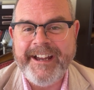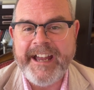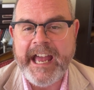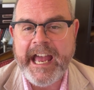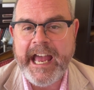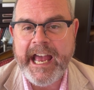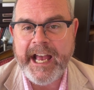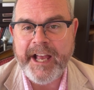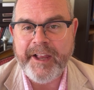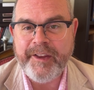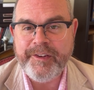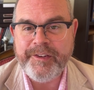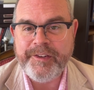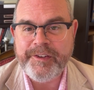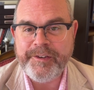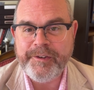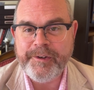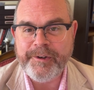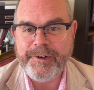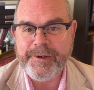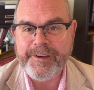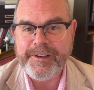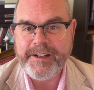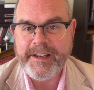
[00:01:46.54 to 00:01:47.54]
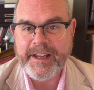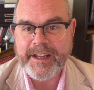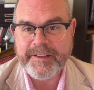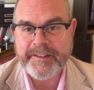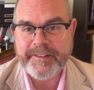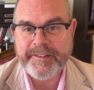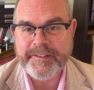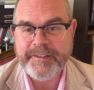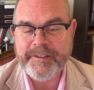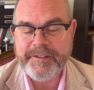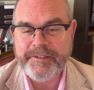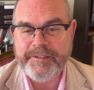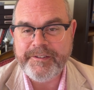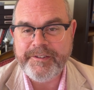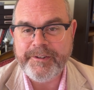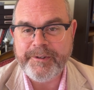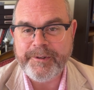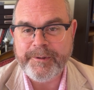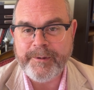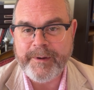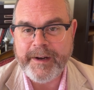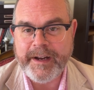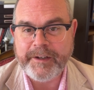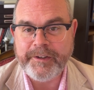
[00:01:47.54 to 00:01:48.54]
as your next
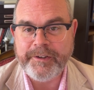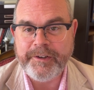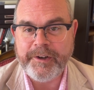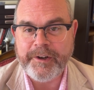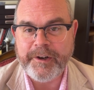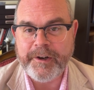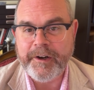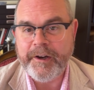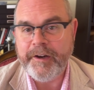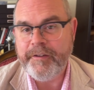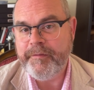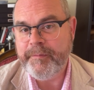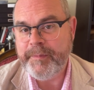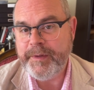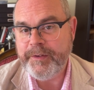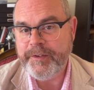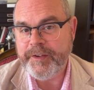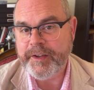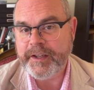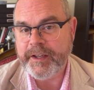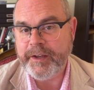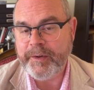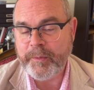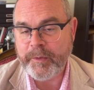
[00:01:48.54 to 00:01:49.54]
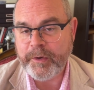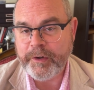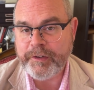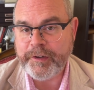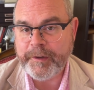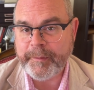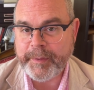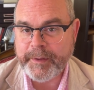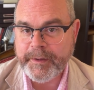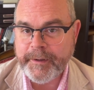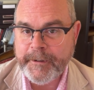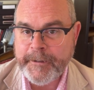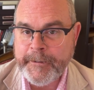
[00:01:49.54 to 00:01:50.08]
director of music and worship.